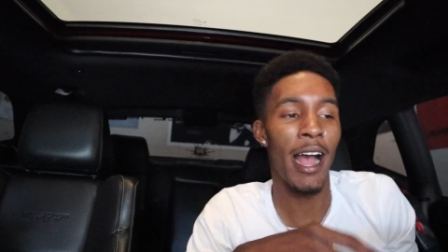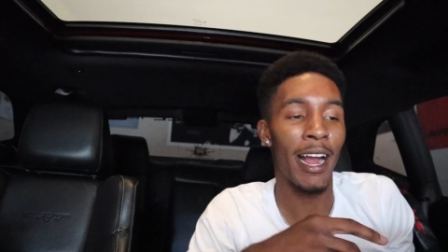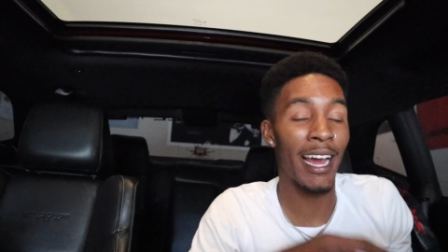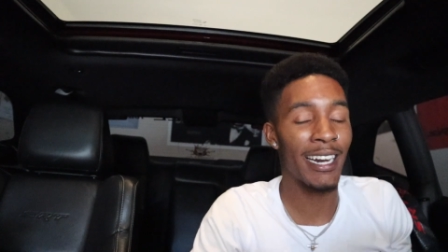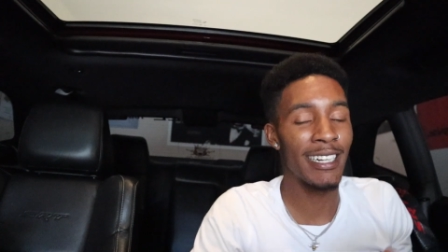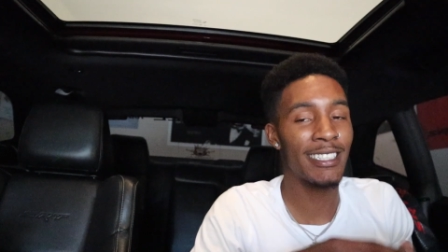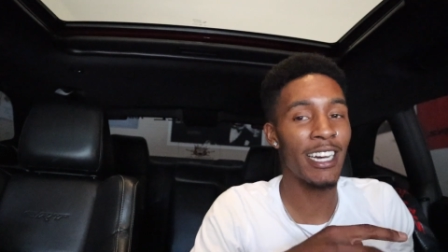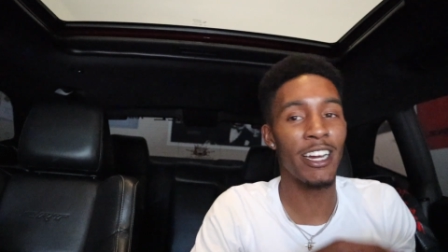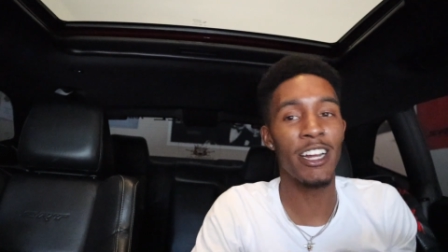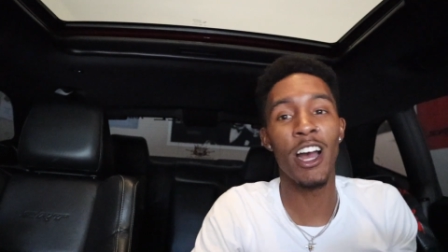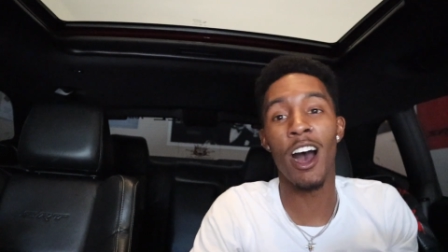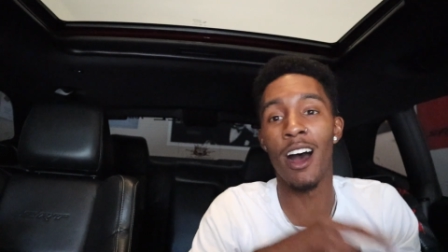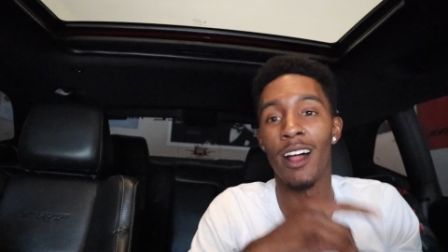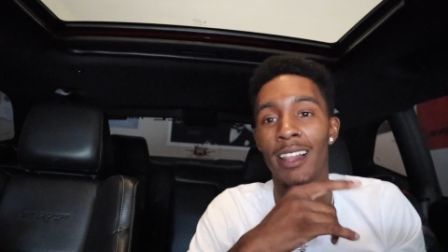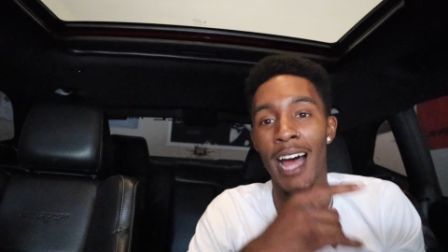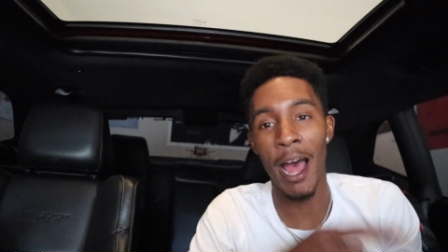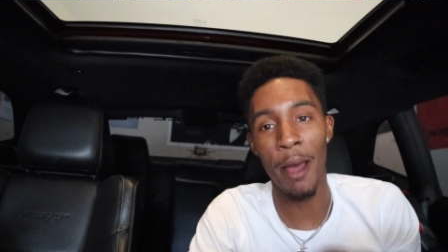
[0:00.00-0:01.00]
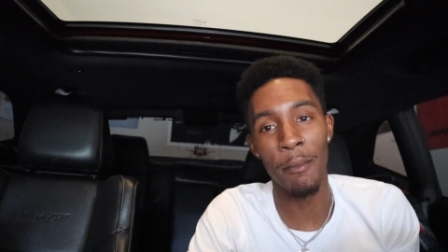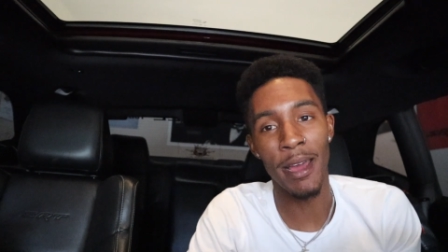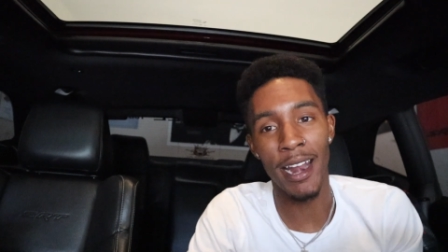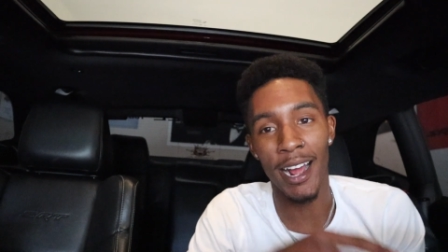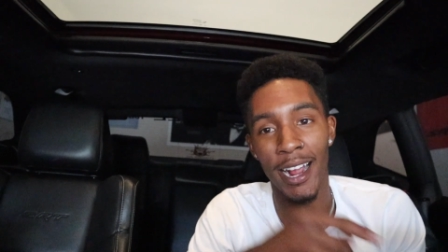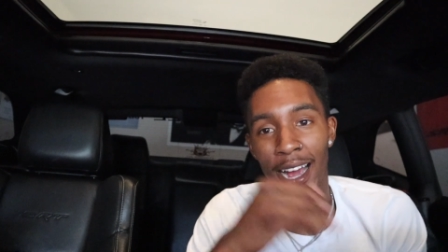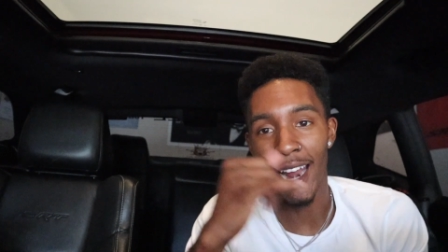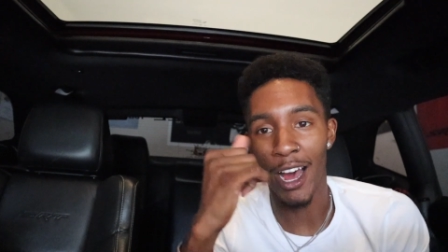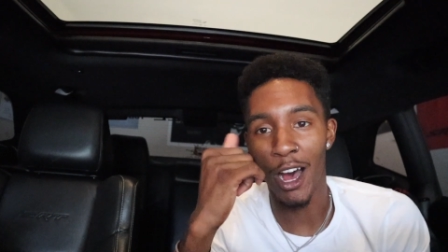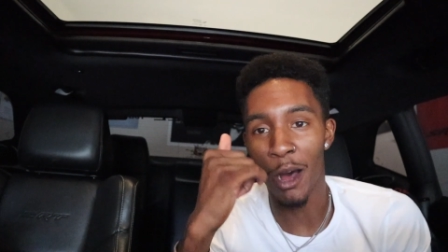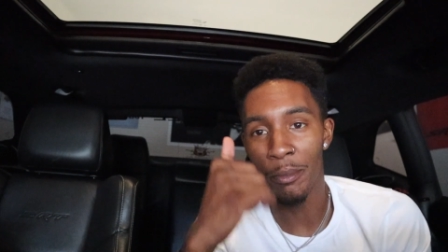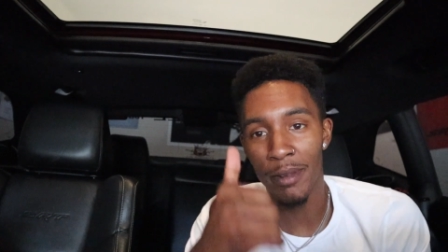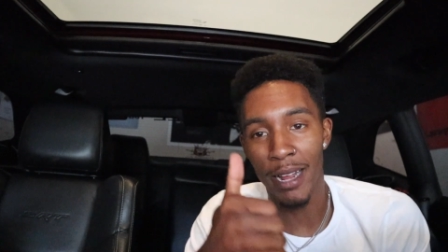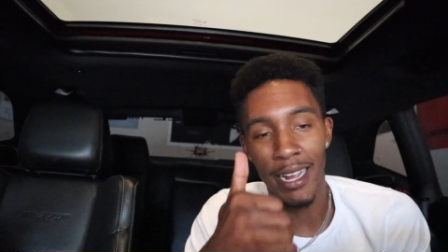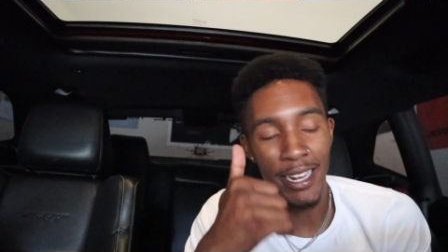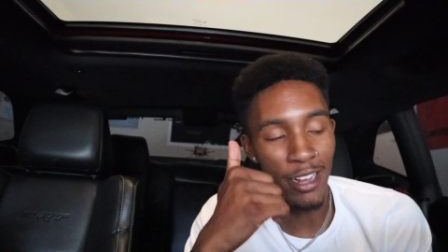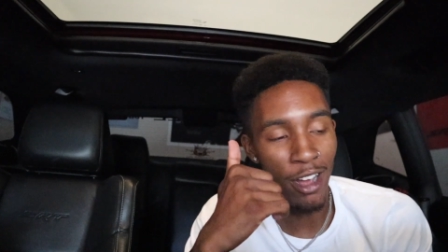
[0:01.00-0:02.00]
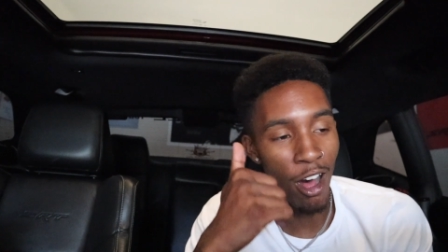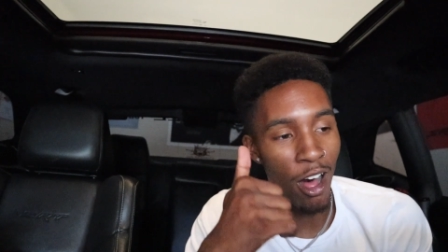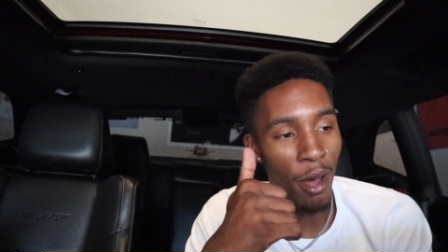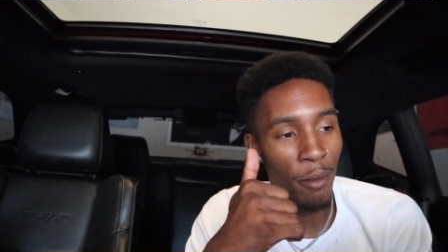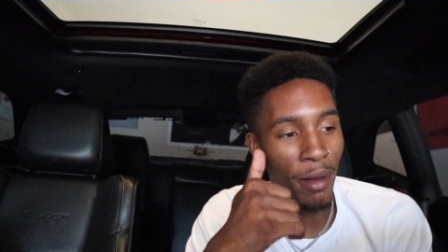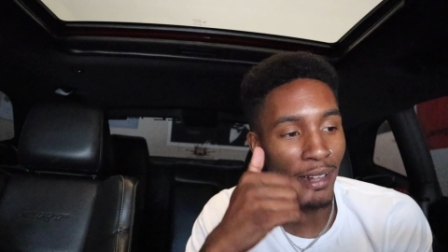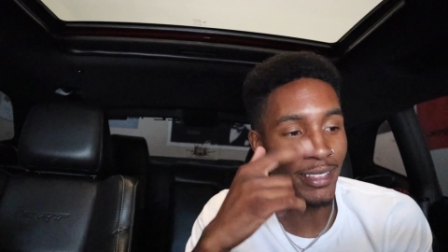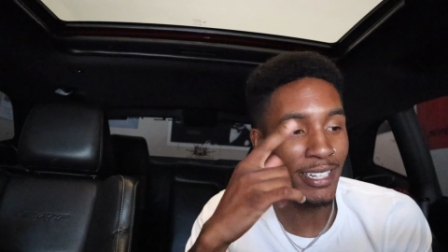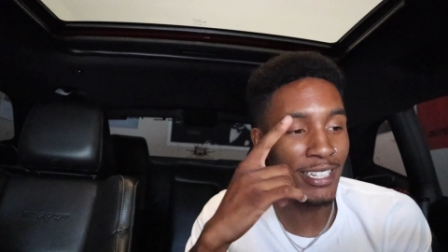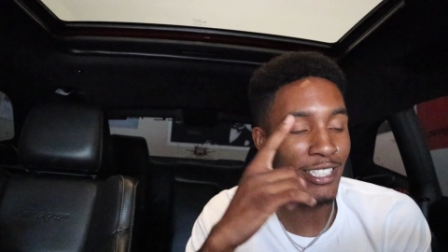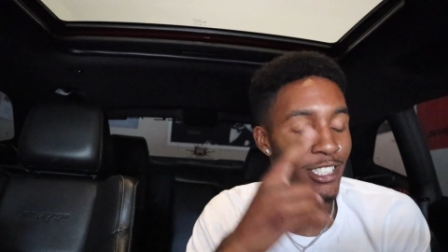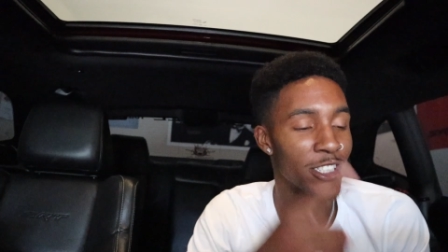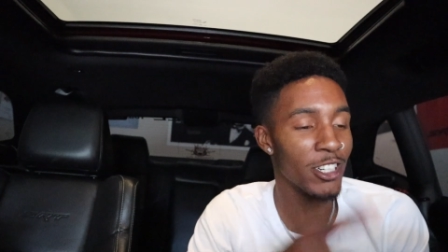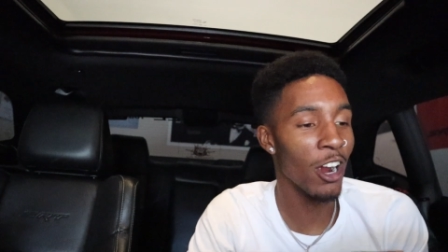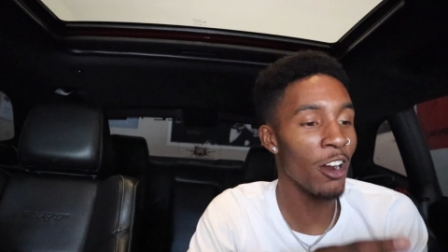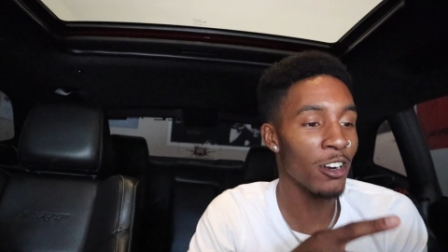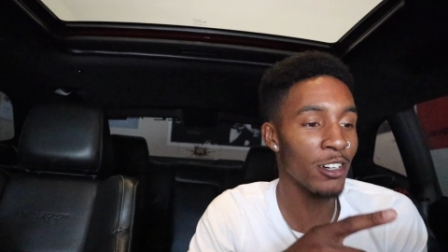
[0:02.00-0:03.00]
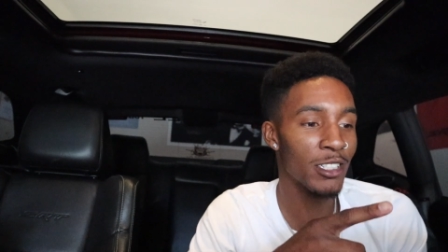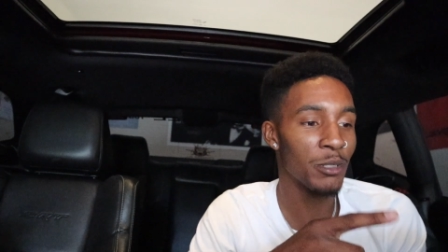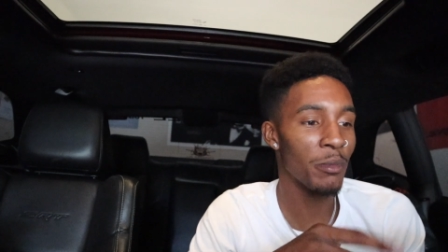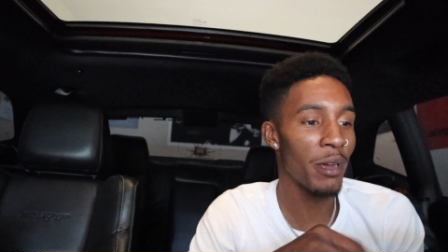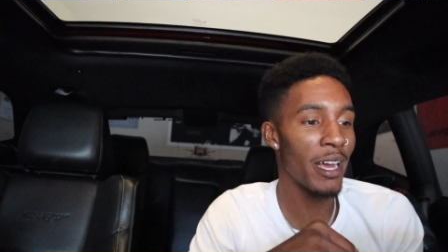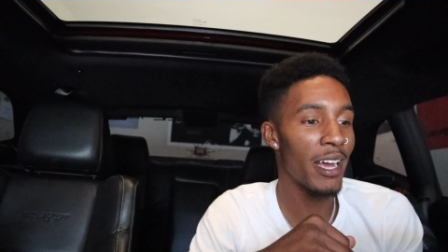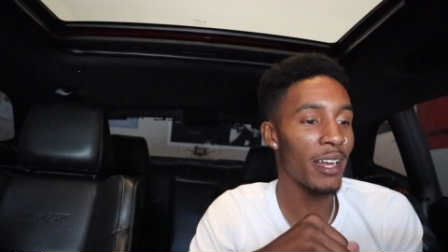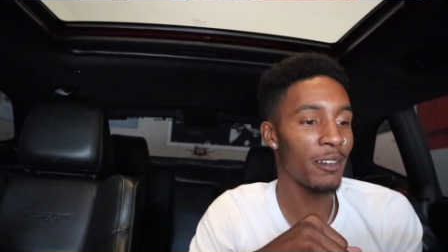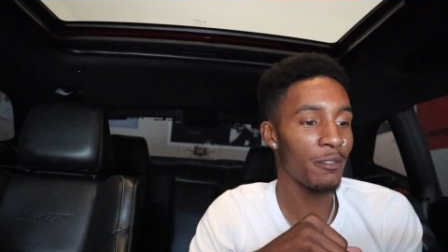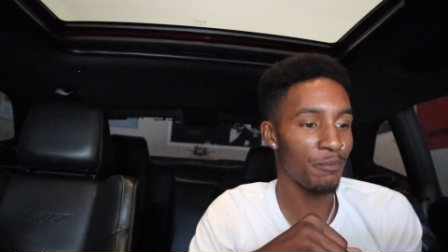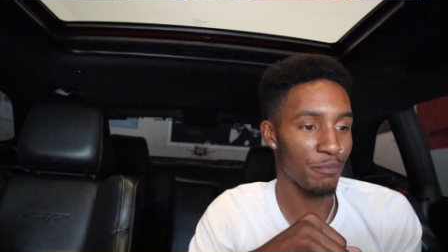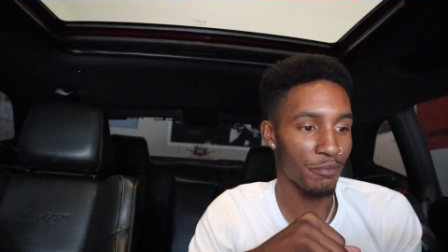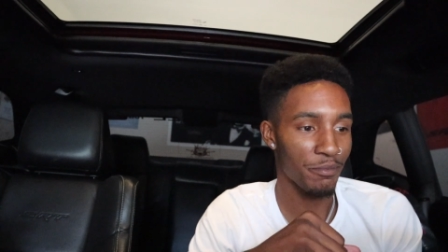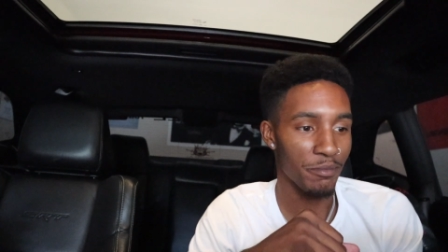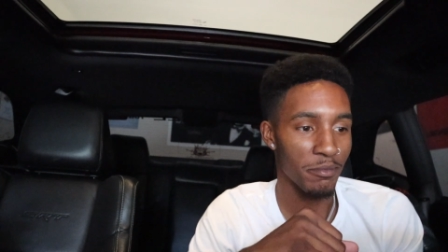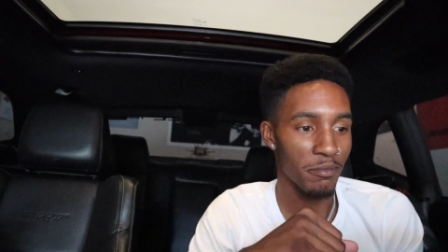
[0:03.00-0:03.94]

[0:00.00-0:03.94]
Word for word: I gotta tell y'all a lot, man. I gotta update y'all about these shirts, man.